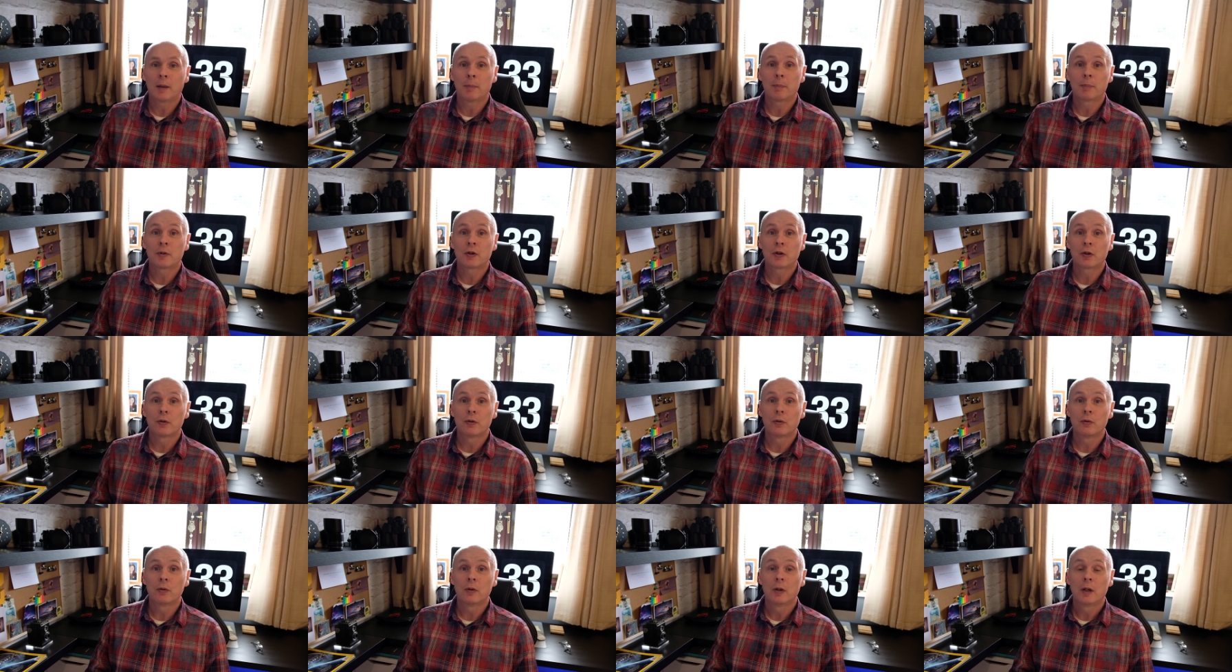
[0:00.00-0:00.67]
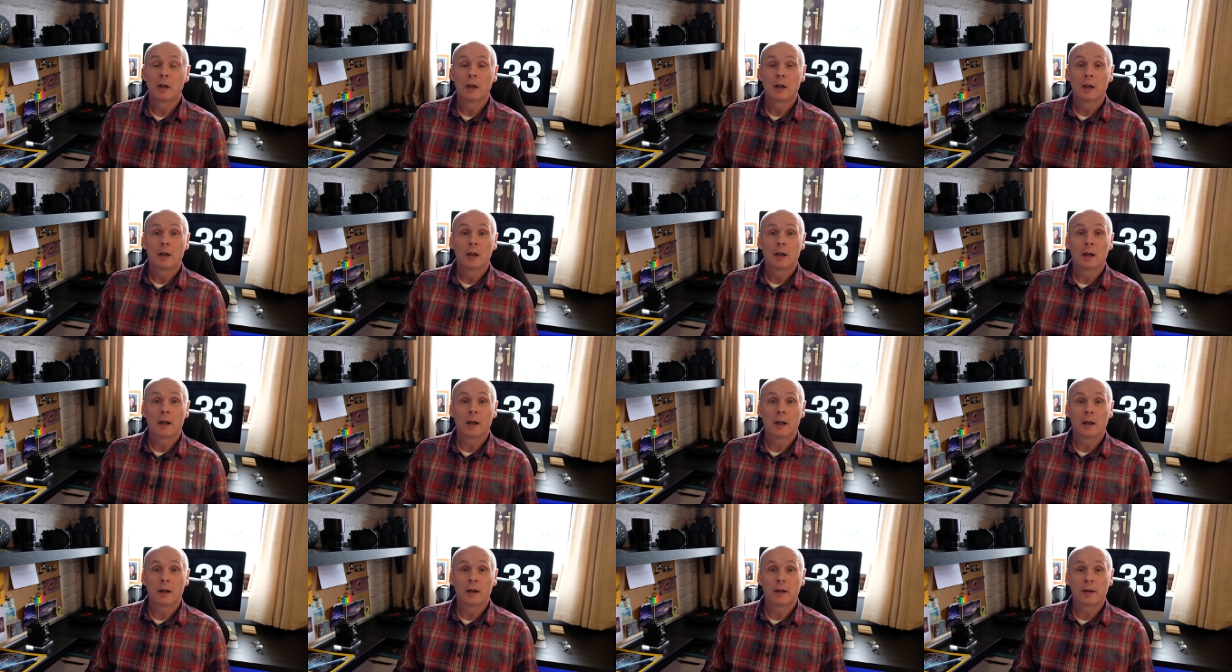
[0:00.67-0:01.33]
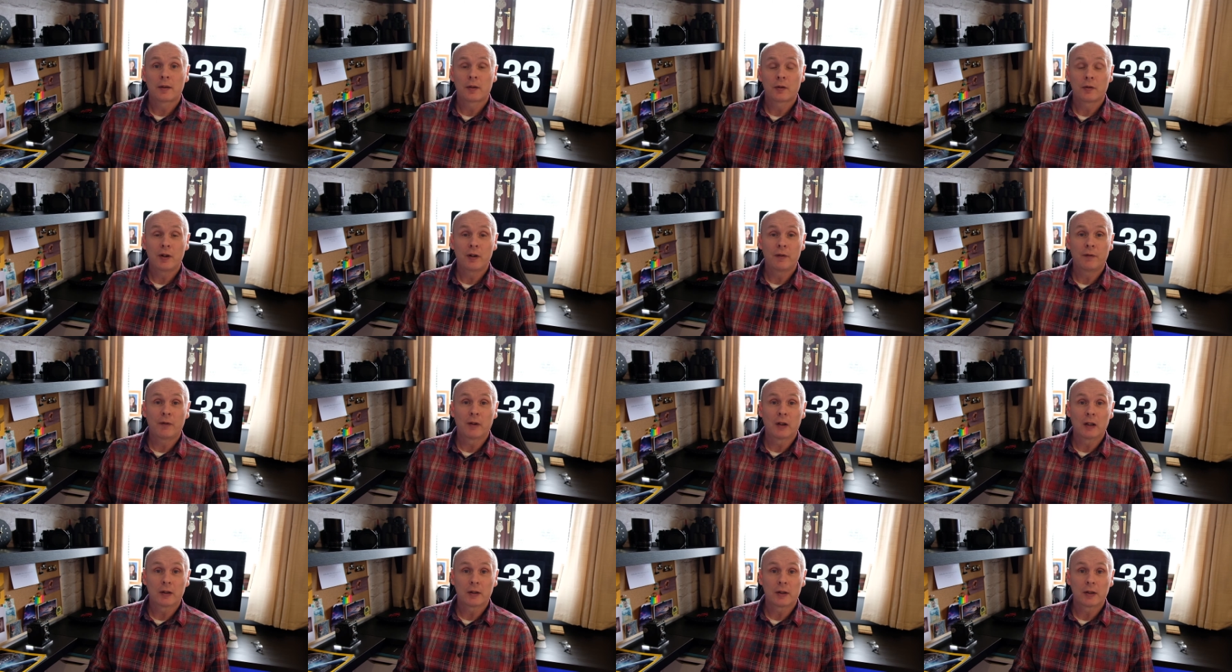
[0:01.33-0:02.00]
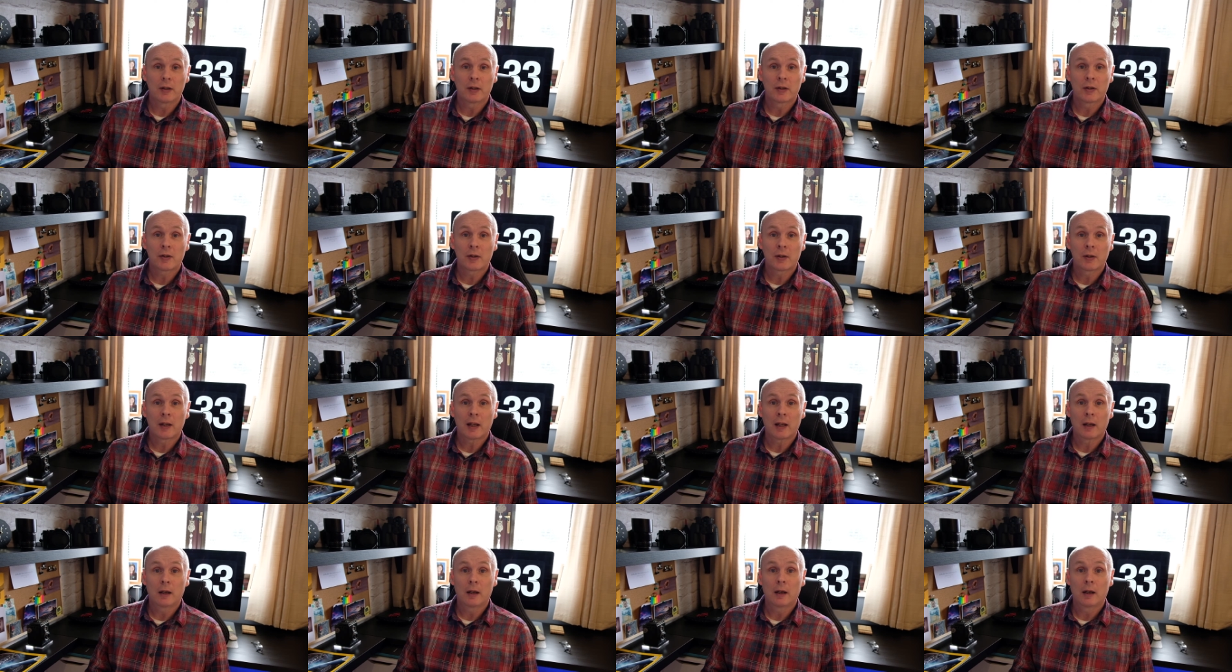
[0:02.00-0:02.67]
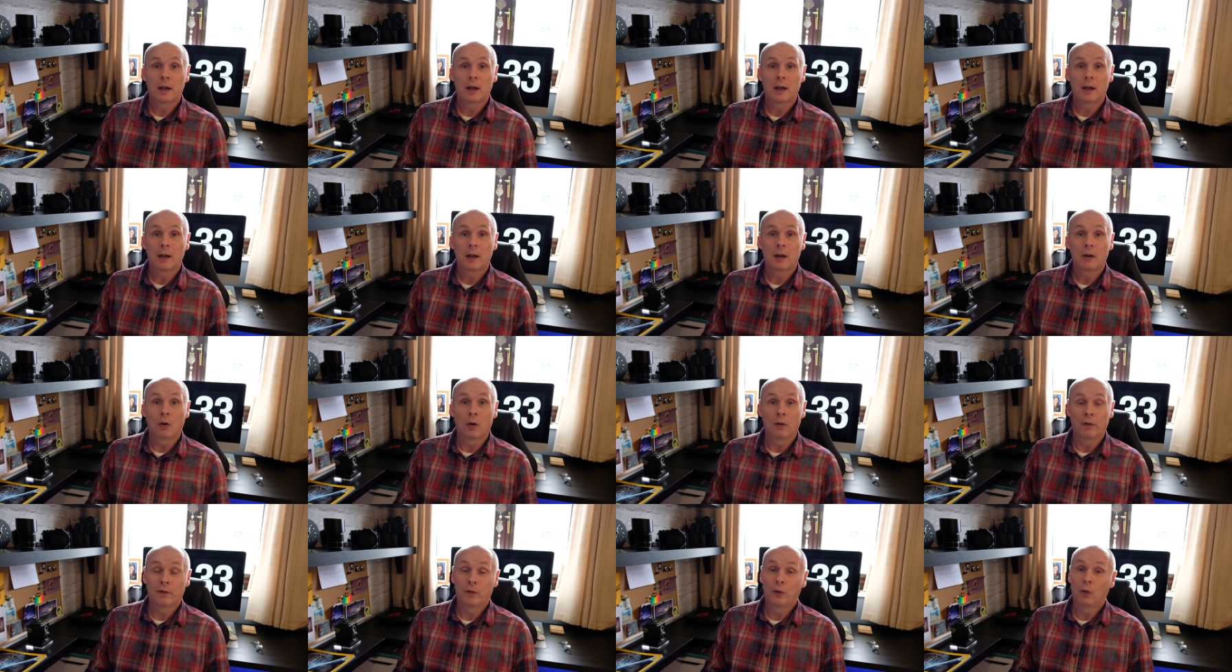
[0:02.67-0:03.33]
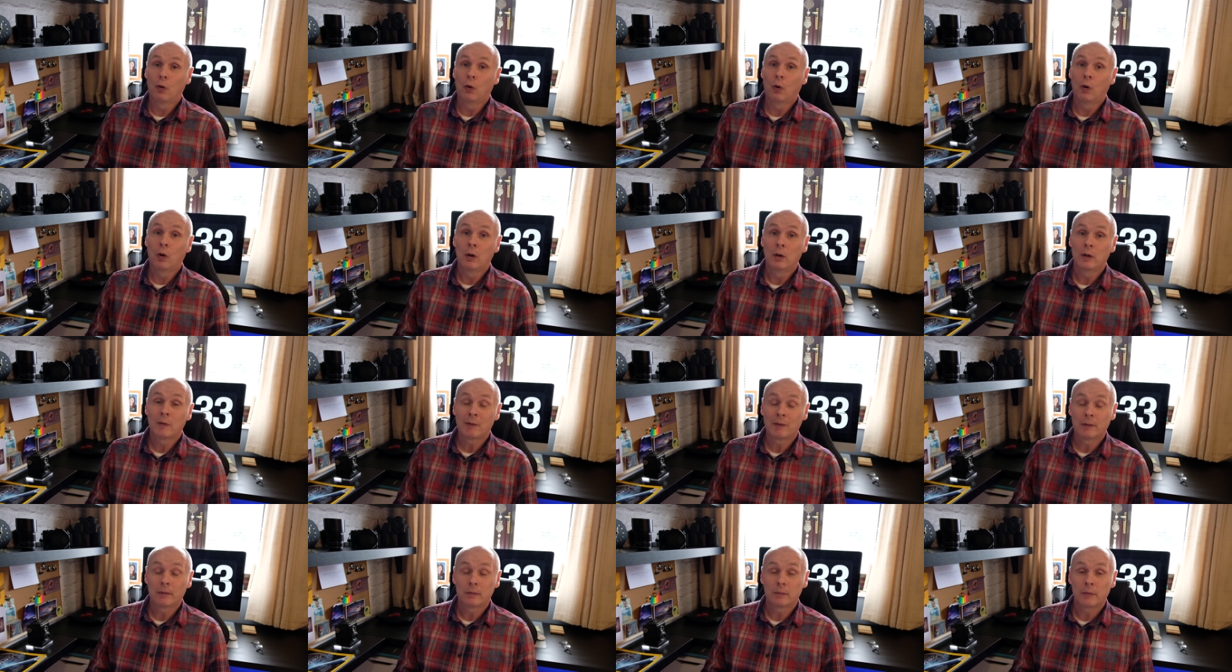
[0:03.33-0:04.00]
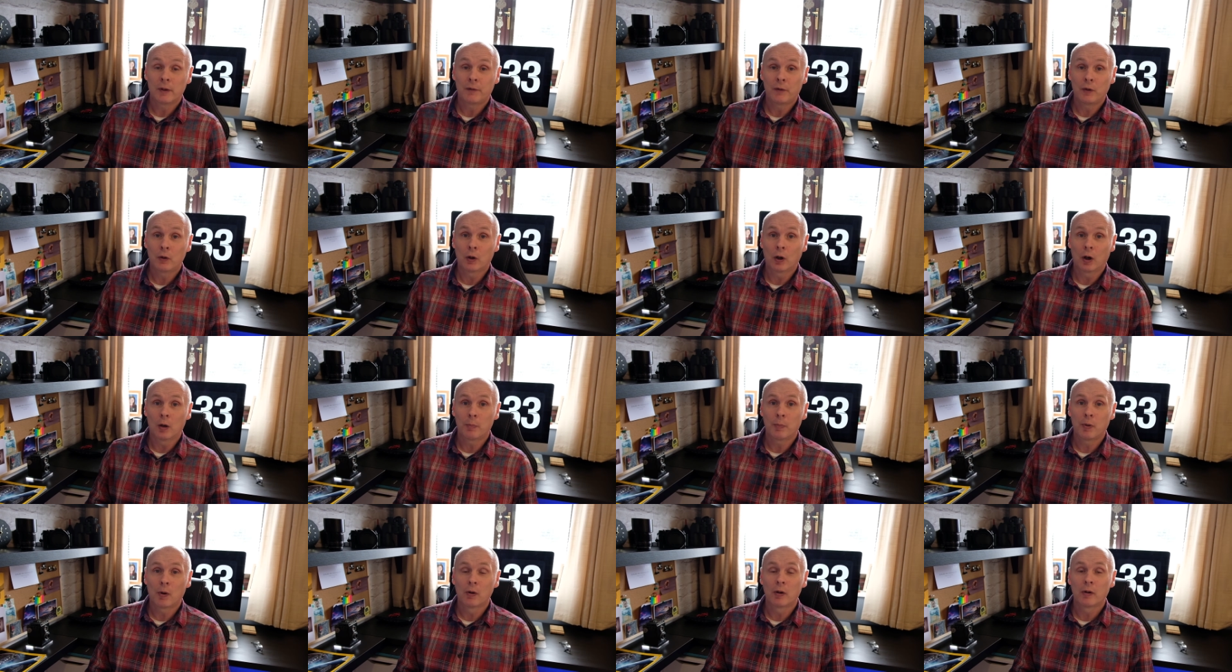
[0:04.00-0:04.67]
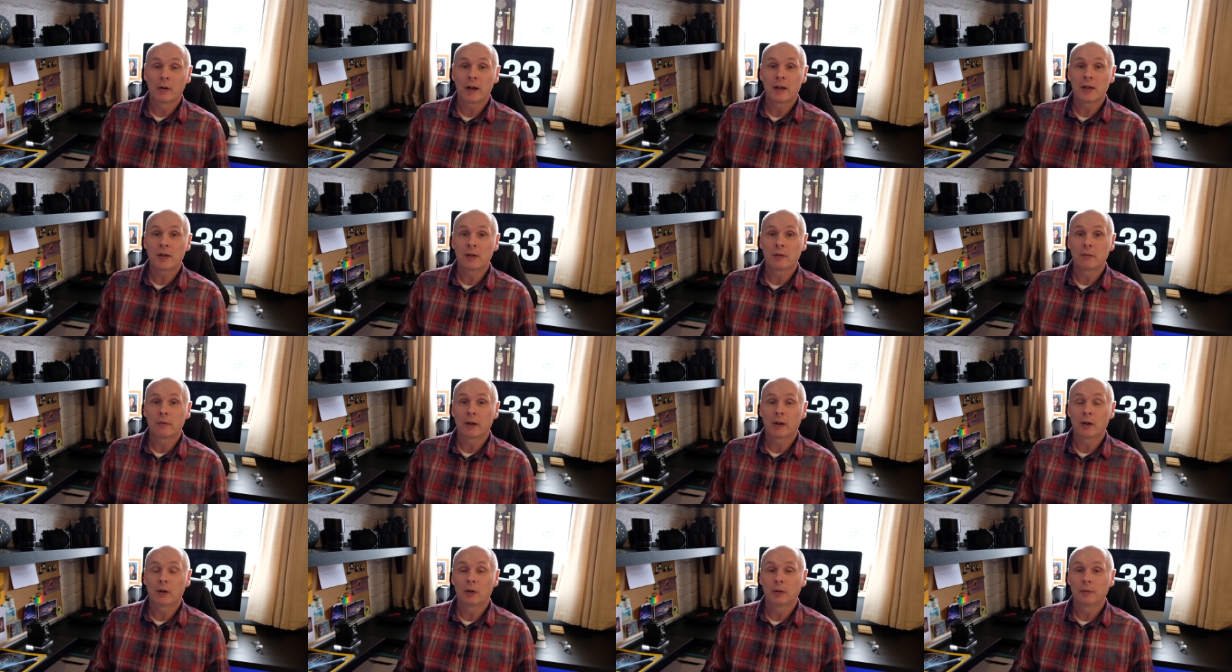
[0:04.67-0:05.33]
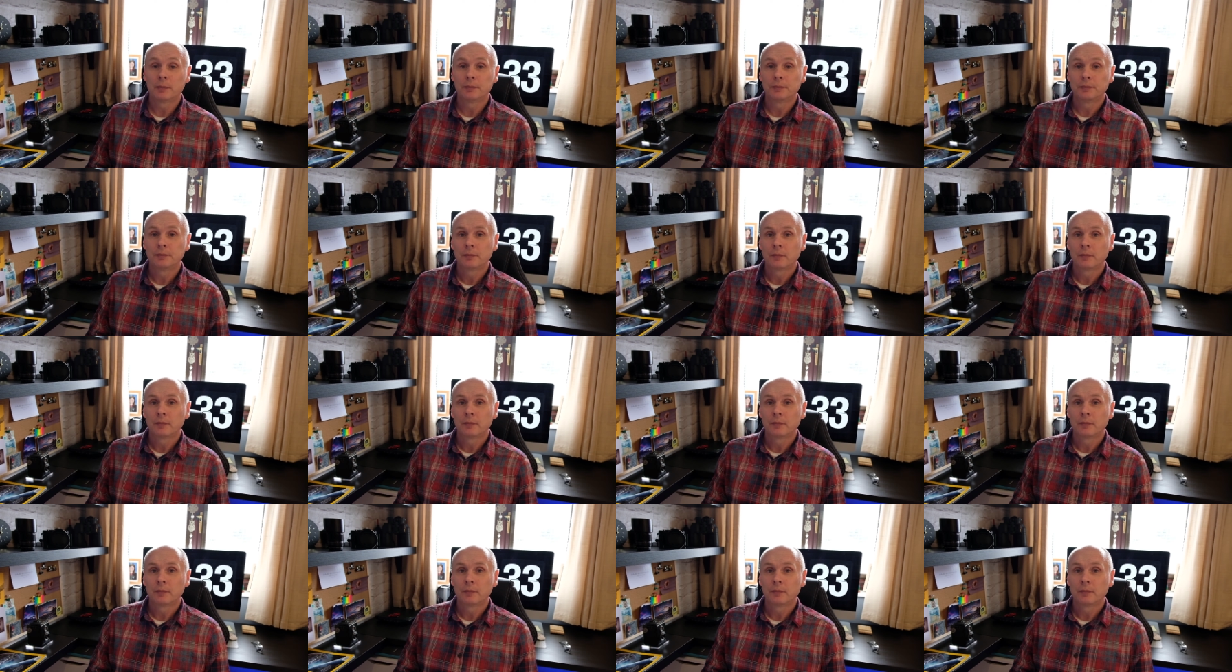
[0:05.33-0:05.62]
up to uh, three filters uh, or four if you've got a polarizing ring on.